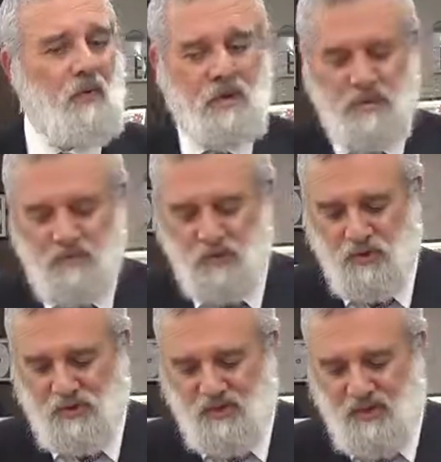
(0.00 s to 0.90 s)
morning that we
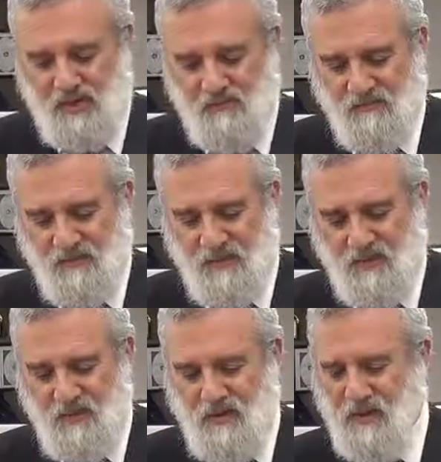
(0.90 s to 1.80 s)
should say.
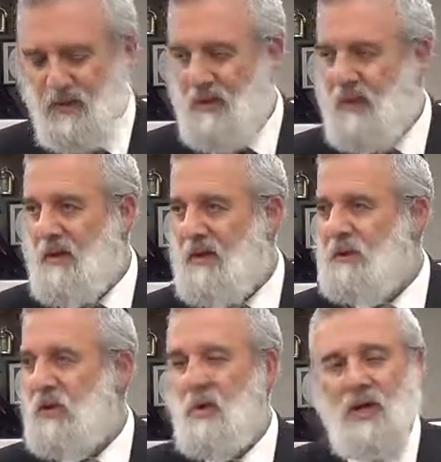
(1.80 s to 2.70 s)

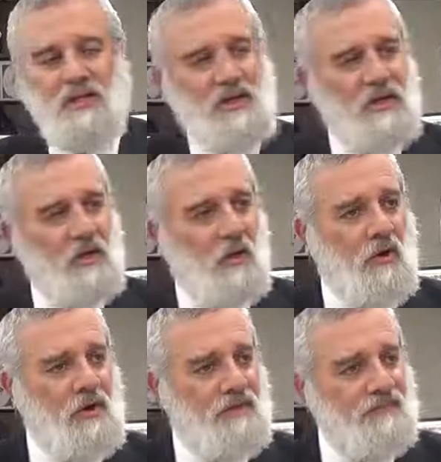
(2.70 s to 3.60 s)
Shelo asani goy.